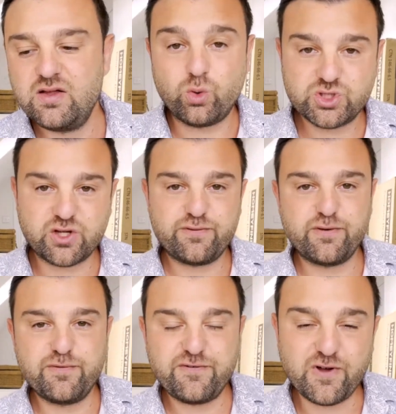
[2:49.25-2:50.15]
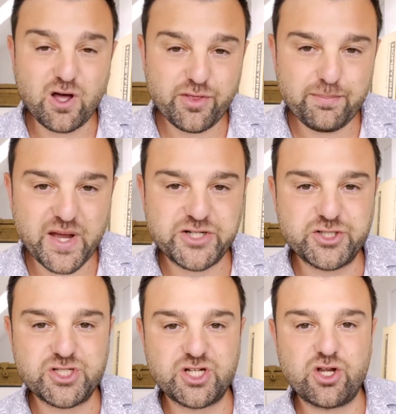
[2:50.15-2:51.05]
And also for further
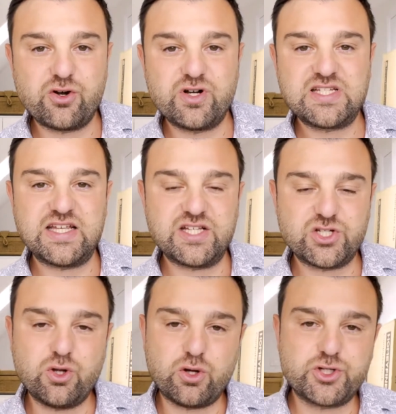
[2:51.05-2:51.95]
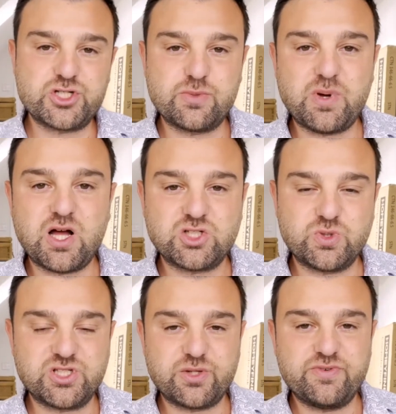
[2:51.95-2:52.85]
measured security, it's not just the password.